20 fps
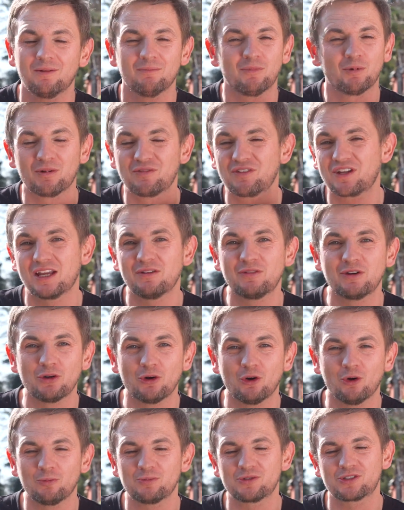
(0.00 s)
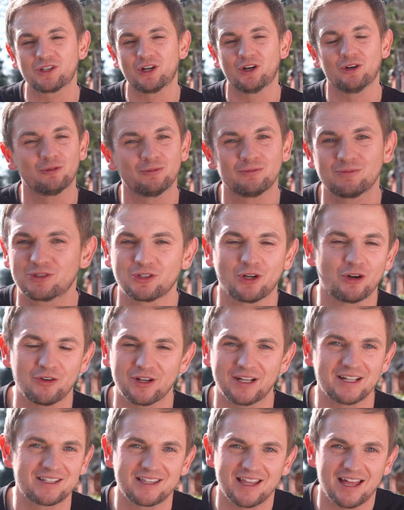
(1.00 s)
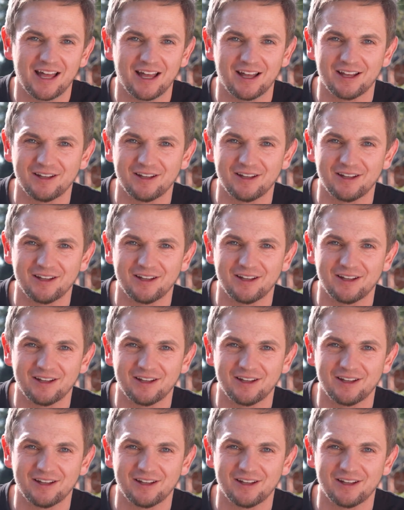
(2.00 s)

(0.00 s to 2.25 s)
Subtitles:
but we've given up, so sorry, it's there.